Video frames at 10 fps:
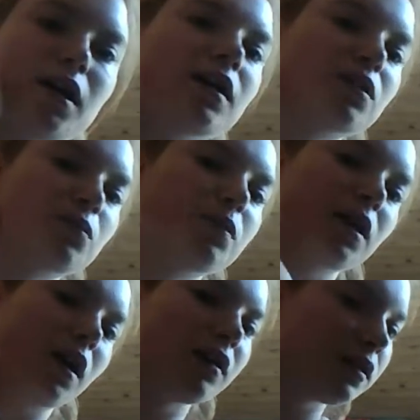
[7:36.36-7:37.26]
one has to
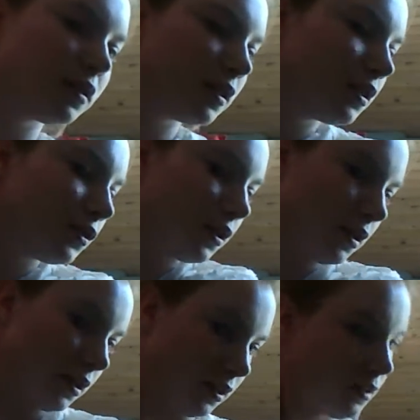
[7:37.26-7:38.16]
be underneath your
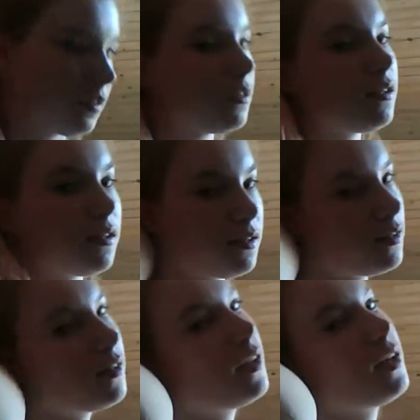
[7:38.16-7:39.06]
neck
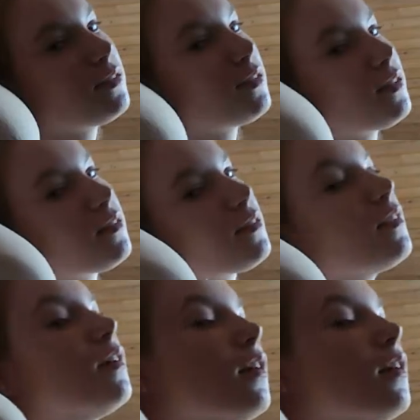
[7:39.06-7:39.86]
like this.